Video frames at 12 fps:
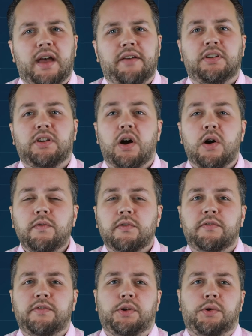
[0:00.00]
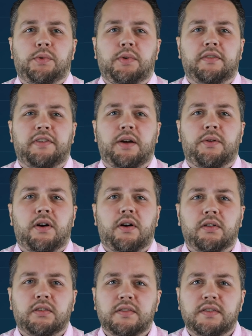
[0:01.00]
have an overview of how
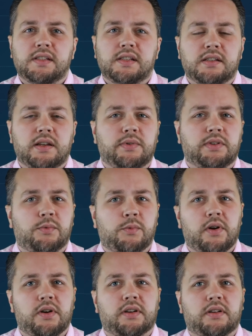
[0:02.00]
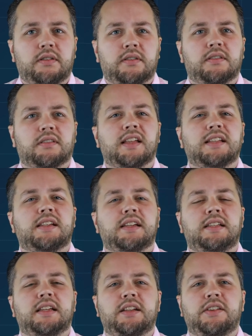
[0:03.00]
all of this is going to work, let's
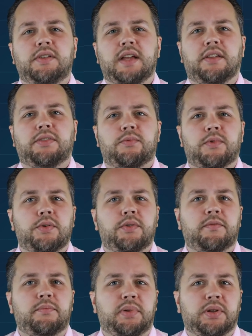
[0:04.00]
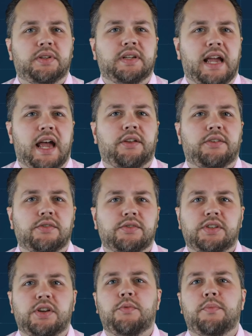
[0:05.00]
continue down the road of building out your
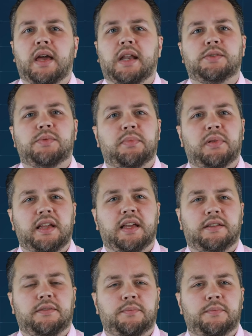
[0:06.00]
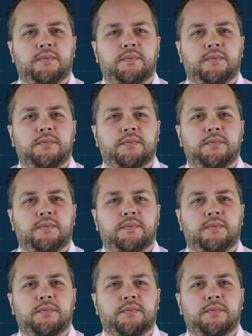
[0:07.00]
scope management plan.